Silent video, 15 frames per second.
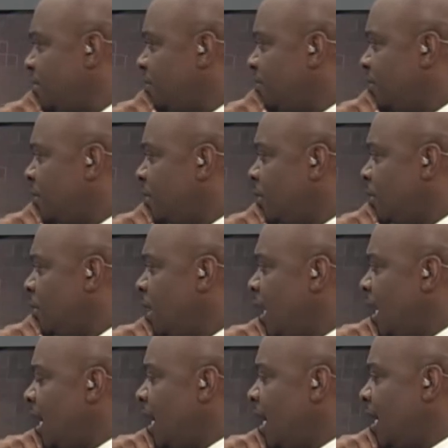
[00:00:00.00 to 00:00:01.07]
of your
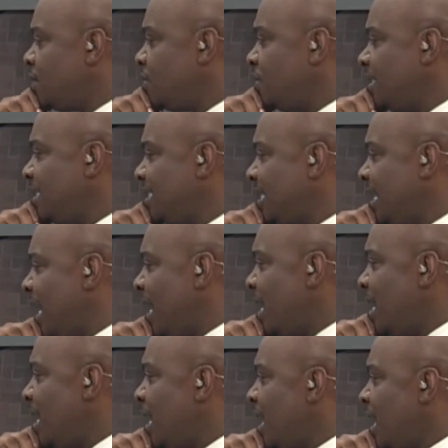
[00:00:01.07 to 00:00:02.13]
tweets
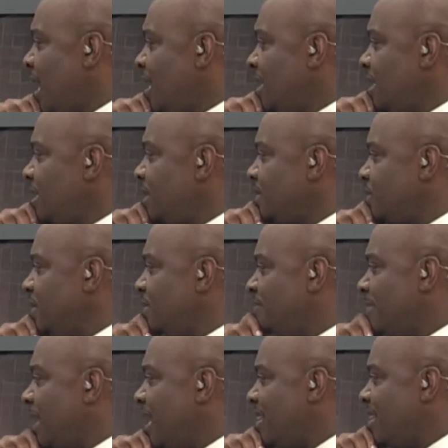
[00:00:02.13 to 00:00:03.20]
there. Another
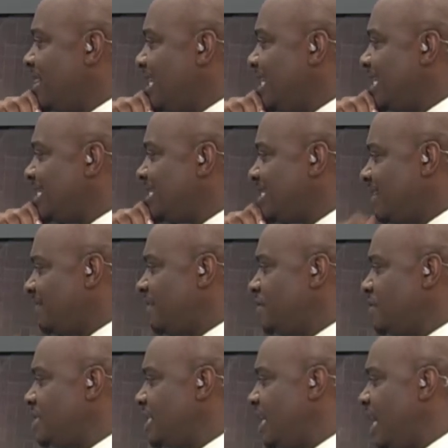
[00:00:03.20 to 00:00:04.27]
tweet by Thige7,
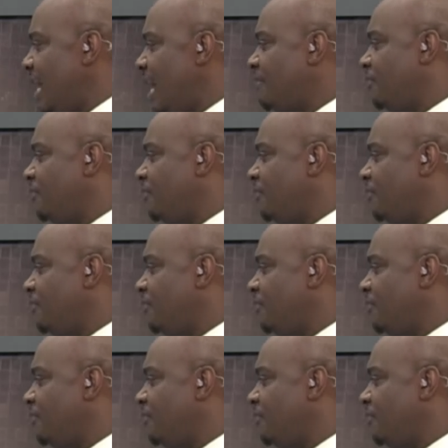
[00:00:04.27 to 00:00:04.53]
you say, at